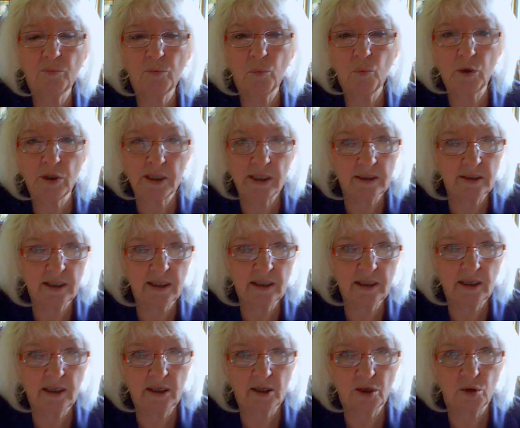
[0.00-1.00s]
we're
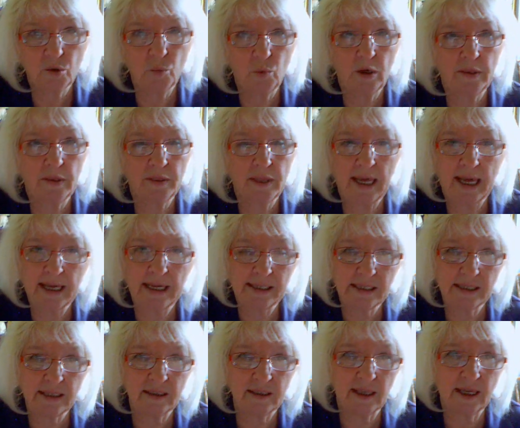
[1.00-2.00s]
dealing here with
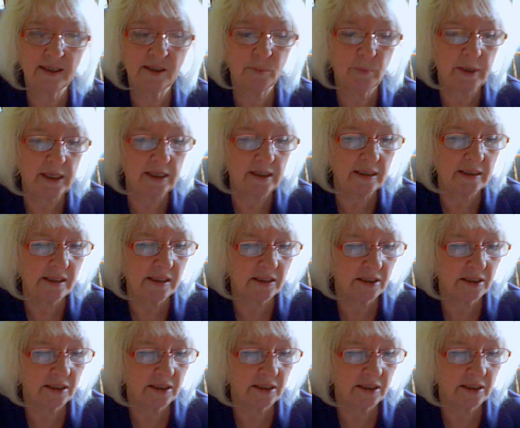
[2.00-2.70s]
gays and lesbians,